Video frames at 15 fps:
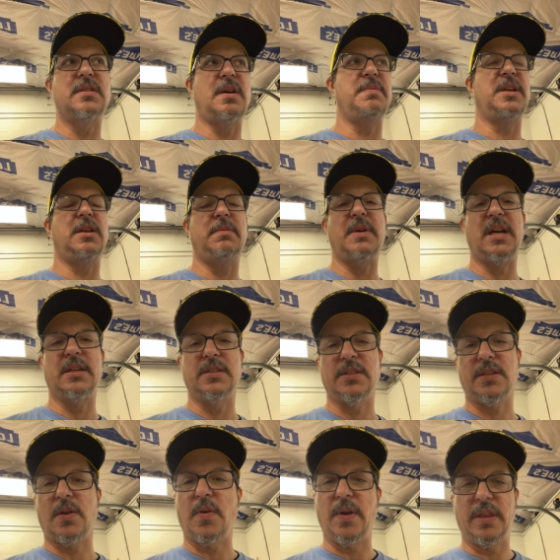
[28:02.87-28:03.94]
I mean, you might
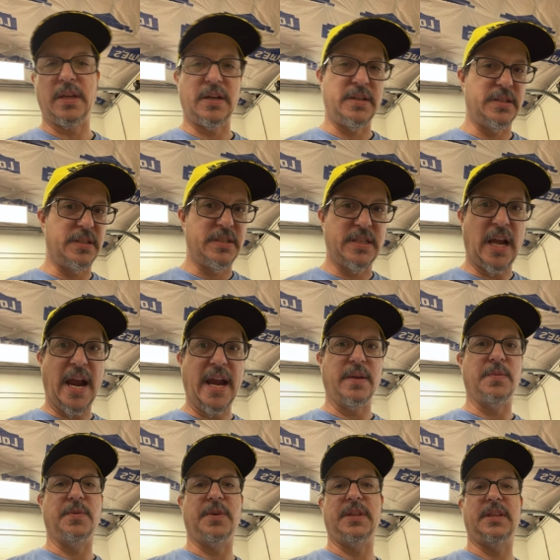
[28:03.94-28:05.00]
just go in there and just
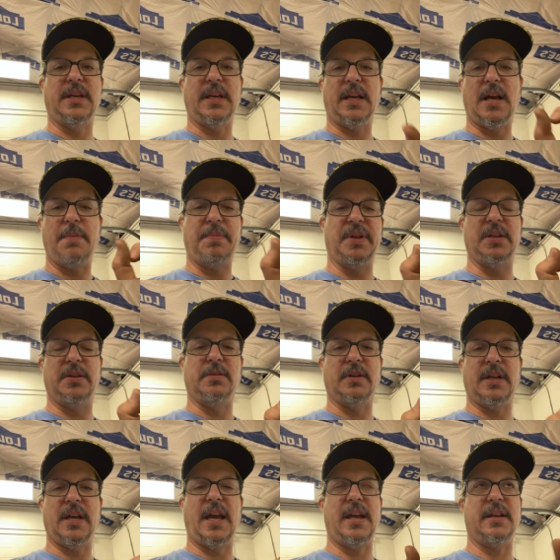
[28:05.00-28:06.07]
tighten one thing up and you'll
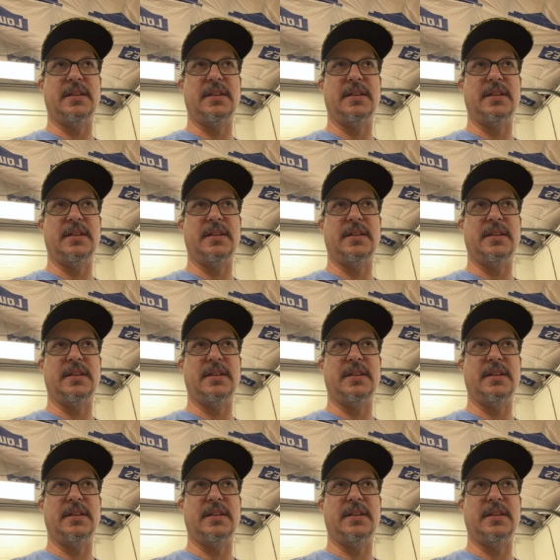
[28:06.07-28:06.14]
gain,